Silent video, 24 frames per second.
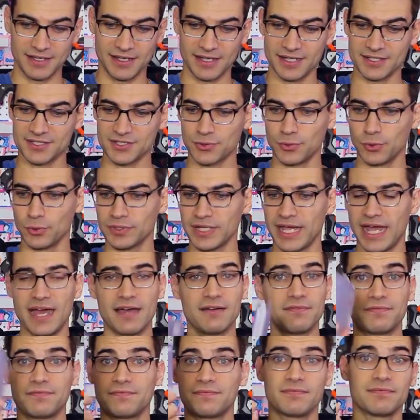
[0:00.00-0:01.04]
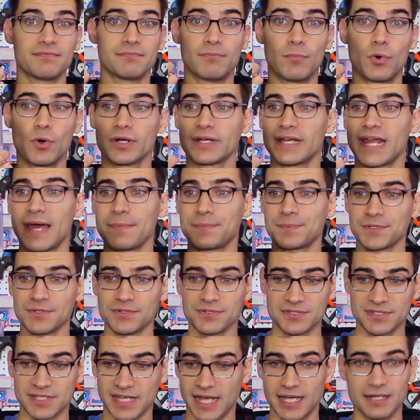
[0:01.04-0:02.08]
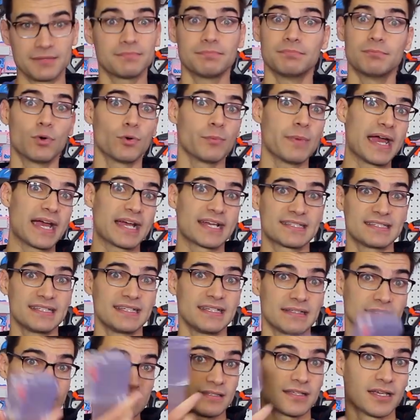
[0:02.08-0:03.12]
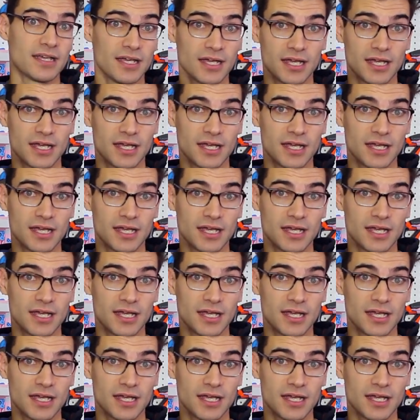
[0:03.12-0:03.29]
It's cool to have more adapters and more magazines.